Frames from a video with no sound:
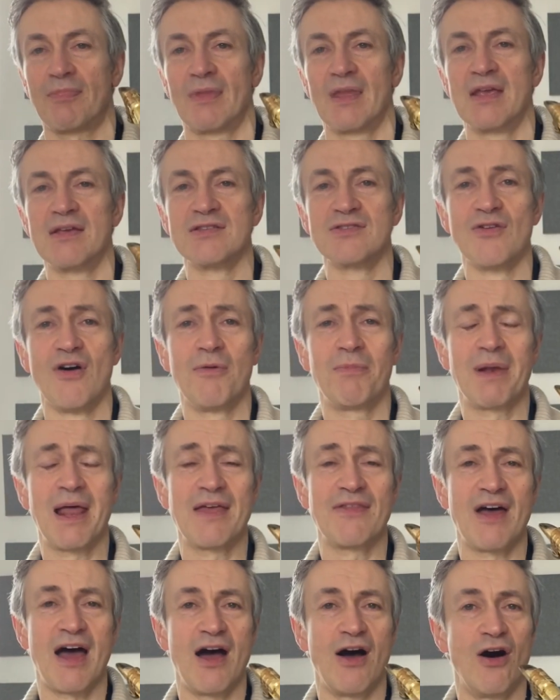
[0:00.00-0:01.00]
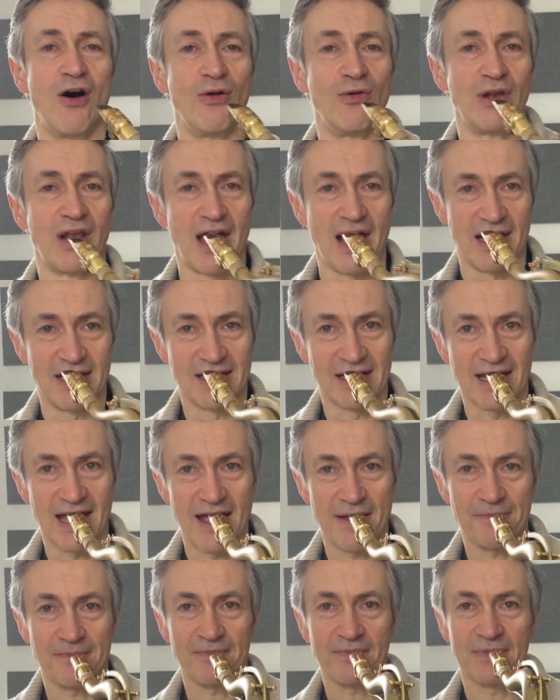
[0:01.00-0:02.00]
So I'll play that whole line
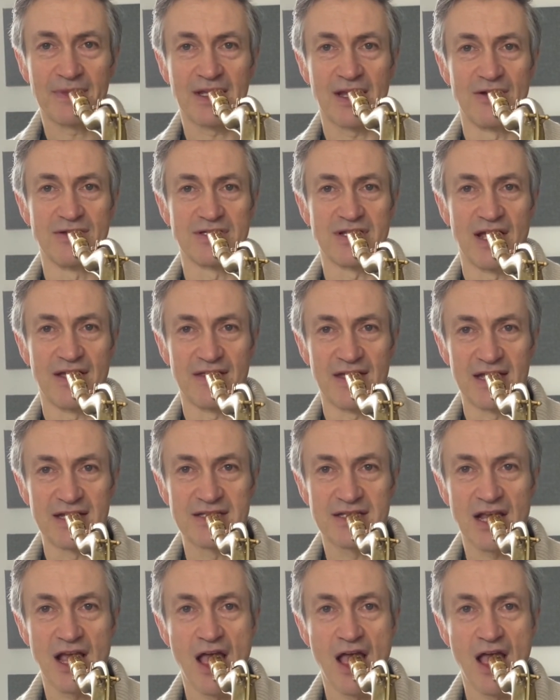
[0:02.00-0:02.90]
again. It goes like this.